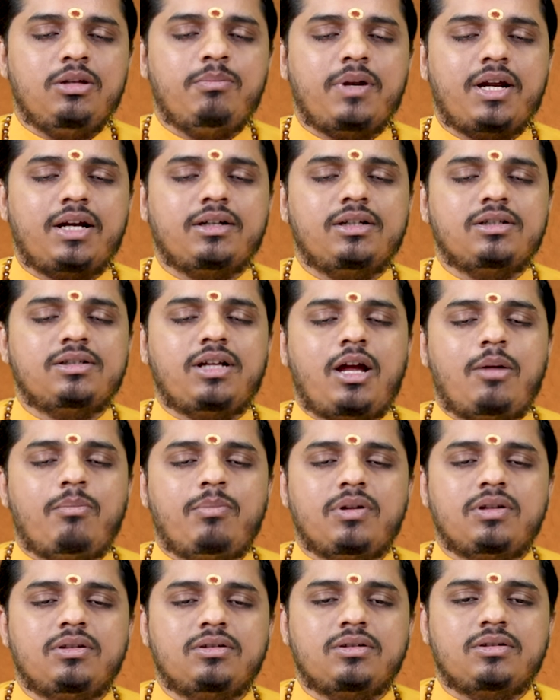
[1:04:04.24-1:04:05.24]
practice
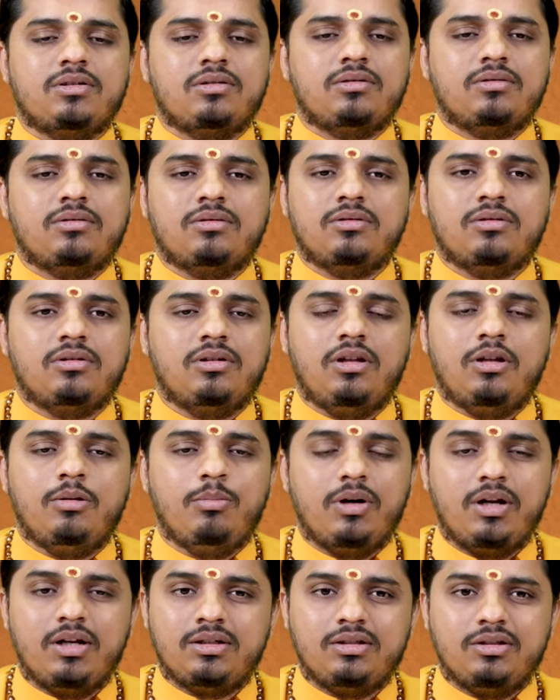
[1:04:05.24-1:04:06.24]
happens,
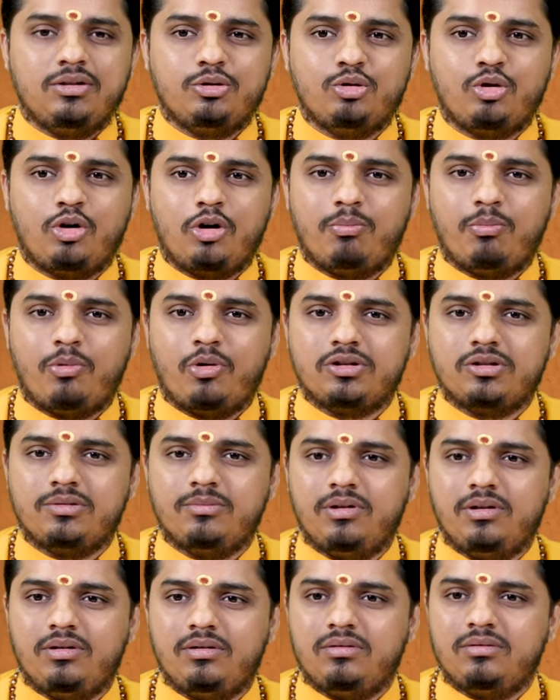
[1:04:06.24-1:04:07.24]
liberation is not
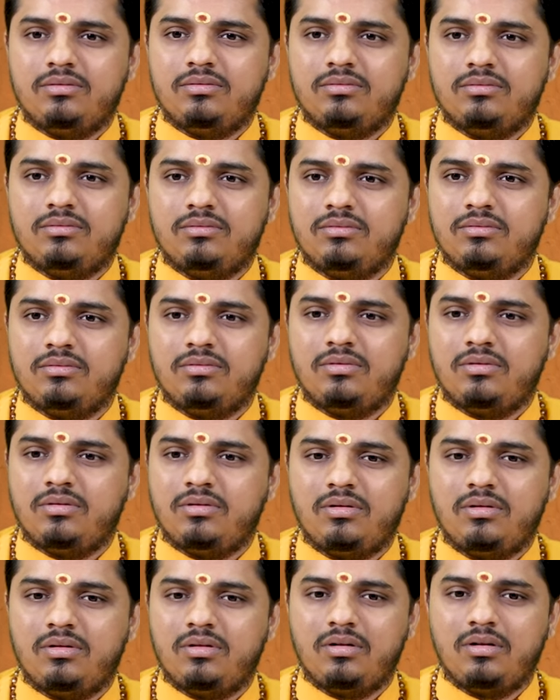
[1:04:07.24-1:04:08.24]
possible.
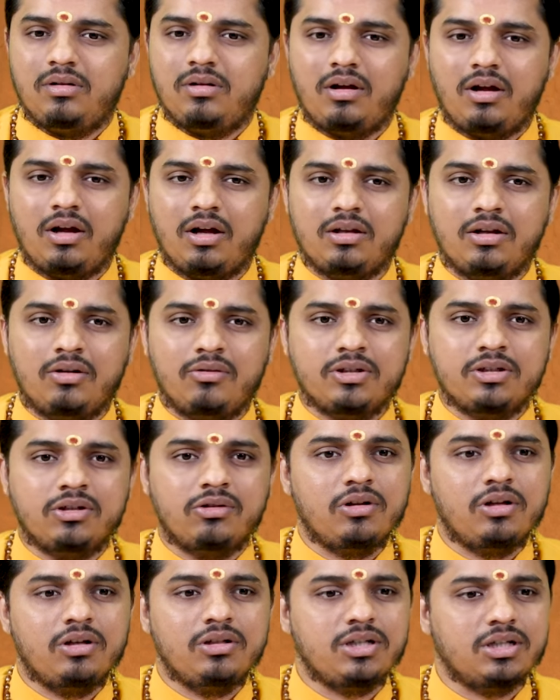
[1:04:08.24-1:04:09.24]
Otherwise, it
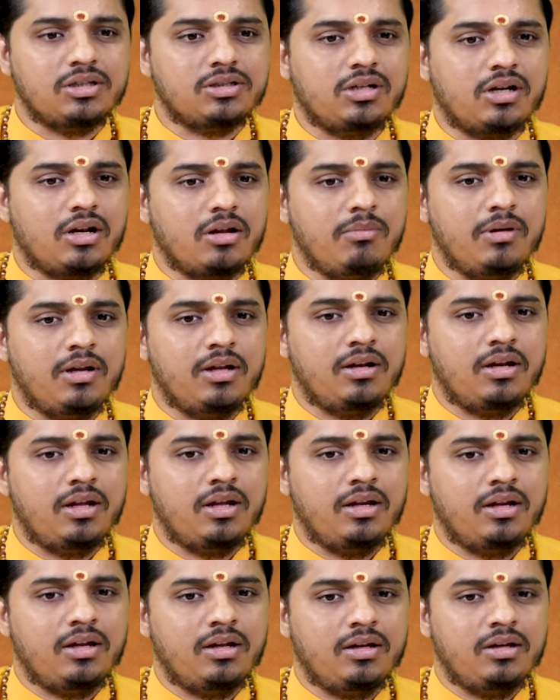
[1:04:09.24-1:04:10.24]
will just remain
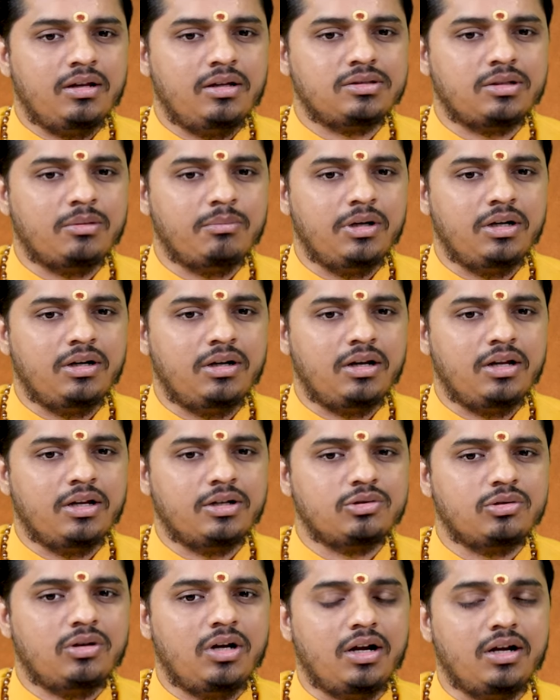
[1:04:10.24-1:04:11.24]
like some
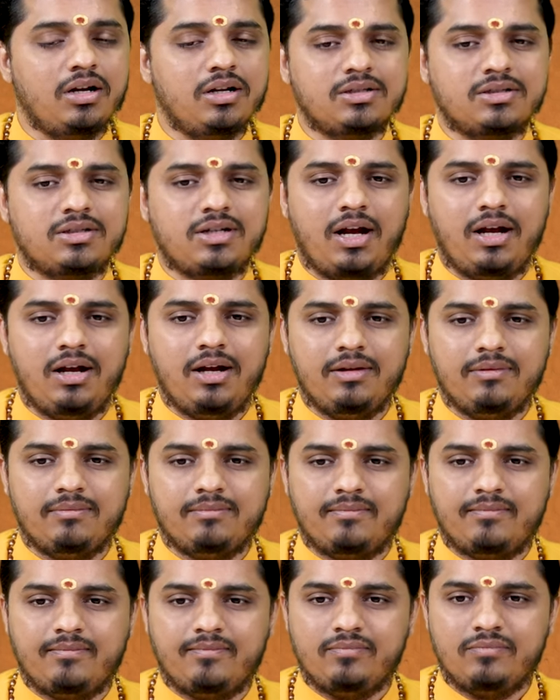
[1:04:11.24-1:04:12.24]
intellectual understanding.
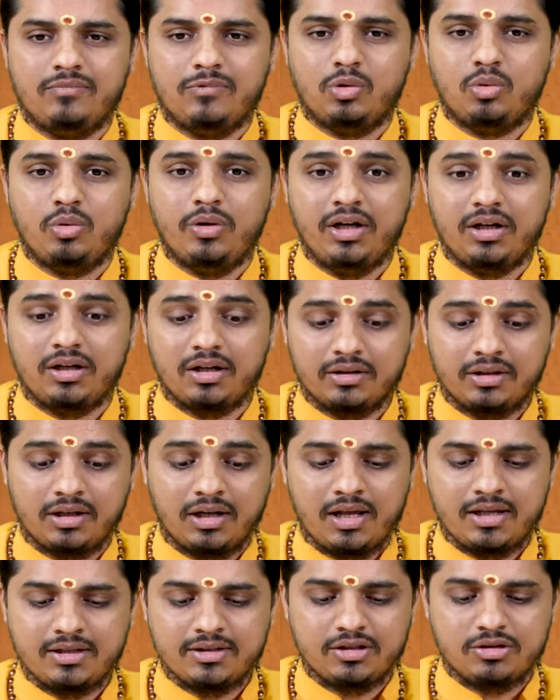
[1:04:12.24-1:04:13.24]
To
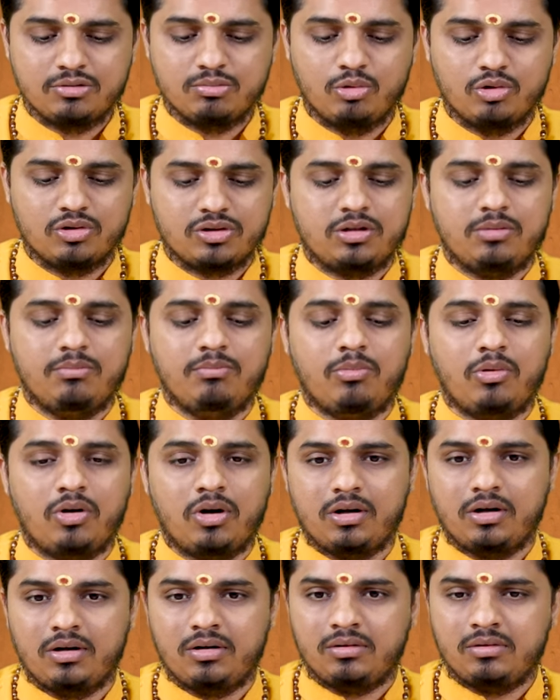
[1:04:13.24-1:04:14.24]
internalize is most
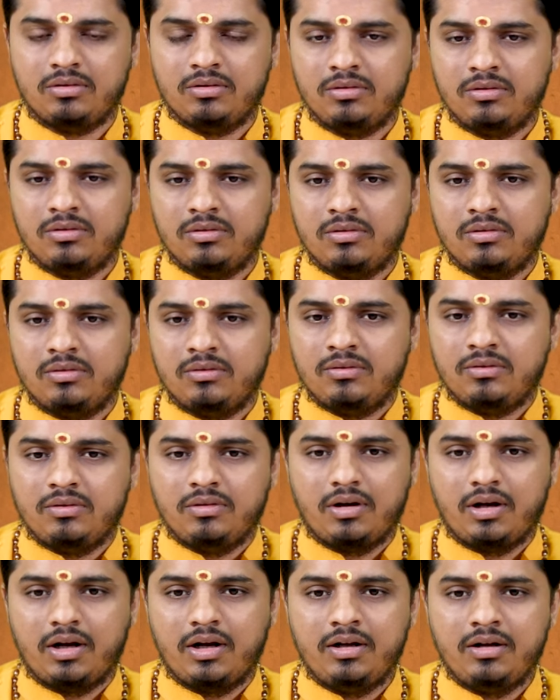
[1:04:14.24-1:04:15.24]
important,
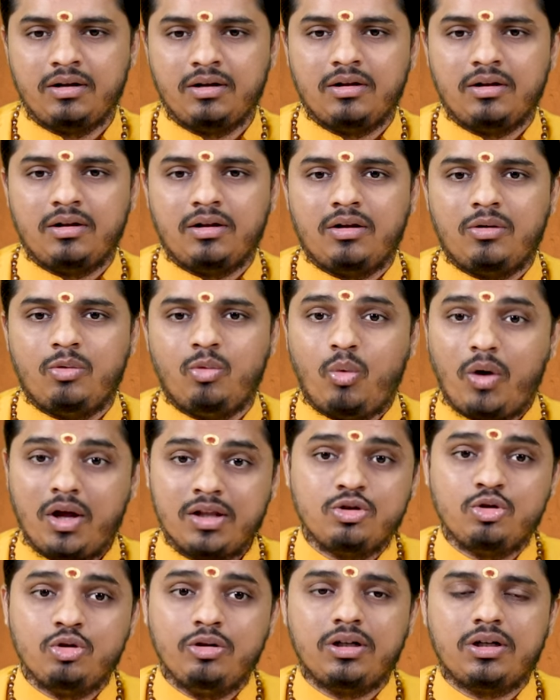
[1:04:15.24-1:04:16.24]
right?
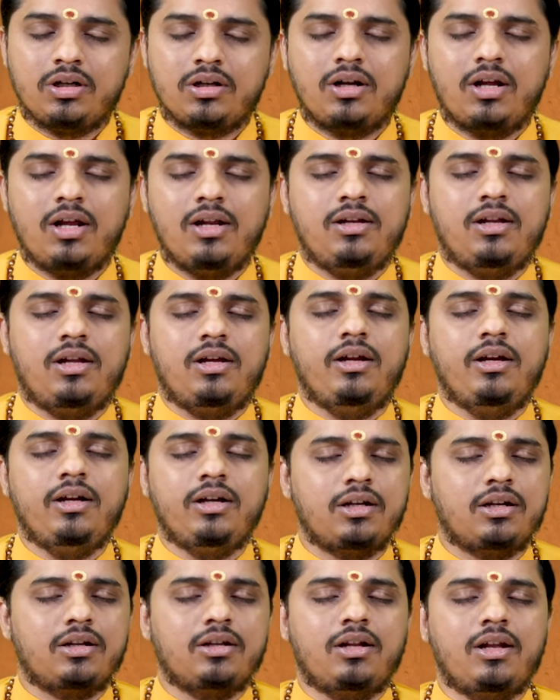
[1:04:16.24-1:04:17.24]
Once you
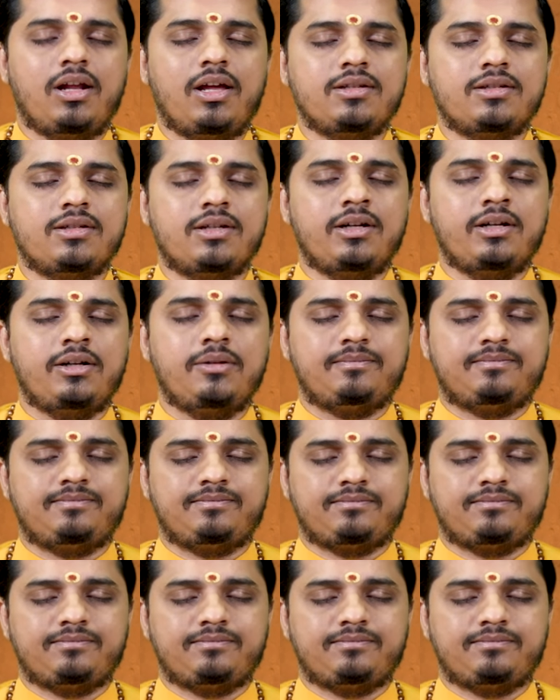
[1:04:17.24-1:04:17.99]
internalize it,